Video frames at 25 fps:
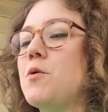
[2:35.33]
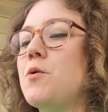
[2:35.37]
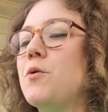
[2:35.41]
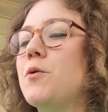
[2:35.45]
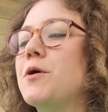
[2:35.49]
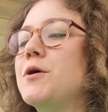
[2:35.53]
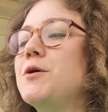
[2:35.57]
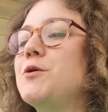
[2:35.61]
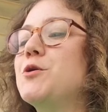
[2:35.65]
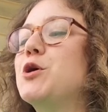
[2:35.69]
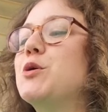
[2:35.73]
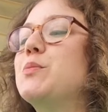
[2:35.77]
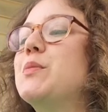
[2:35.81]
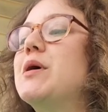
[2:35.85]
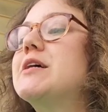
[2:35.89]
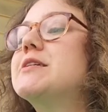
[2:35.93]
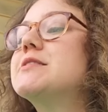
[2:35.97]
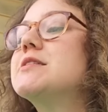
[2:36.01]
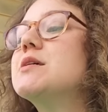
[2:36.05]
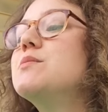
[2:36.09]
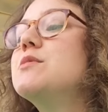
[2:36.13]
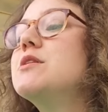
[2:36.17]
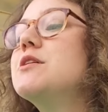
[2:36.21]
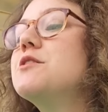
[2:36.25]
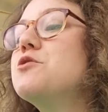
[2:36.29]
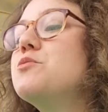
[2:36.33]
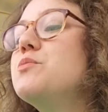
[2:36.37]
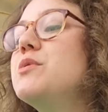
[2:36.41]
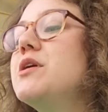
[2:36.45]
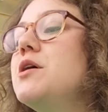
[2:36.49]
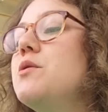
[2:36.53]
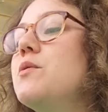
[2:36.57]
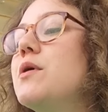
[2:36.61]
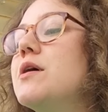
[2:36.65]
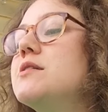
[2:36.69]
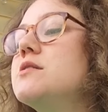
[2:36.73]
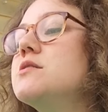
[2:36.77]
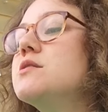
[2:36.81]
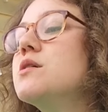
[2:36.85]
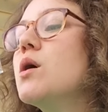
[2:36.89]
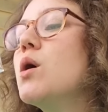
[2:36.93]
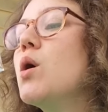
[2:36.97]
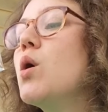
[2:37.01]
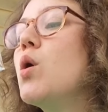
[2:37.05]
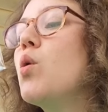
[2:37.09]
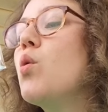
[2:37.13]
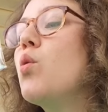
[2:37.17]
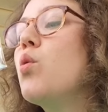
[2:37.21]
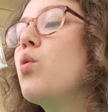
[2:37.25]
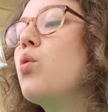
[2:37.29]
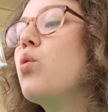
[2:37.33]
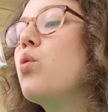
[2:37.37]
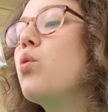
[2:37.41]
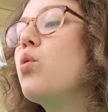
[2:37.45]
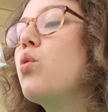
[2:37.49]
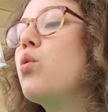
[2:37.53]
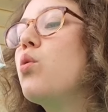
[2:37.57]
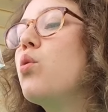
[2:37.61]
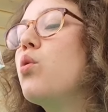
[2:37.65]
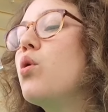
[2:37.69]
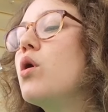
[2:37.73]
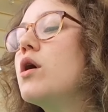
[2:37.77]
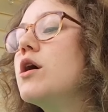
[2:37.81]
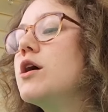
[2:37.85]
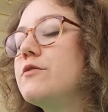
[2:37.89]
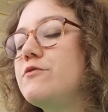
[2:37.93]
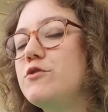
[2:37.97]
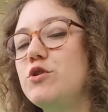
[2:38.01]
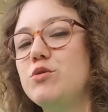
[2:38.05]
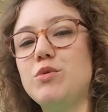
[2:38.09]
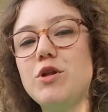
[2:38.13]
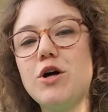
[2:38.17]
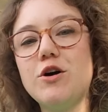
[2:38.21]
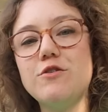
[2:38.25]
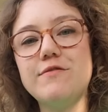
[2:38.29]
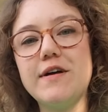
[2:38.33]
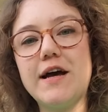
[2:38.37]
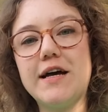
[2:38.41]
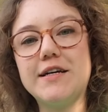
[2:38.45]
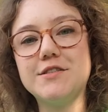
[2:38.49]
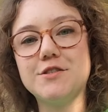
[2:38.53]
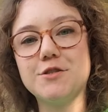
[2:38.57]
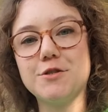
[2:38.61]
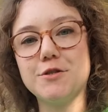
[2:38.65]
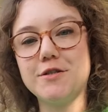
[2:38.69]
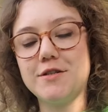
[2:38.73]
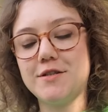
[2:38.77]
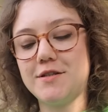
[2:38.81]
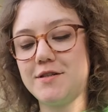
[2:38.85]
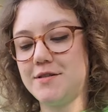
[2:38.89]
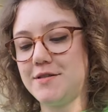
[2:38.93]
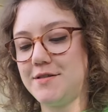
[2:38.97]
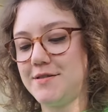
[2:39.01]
or you could make some little bitty ones if you blow faster.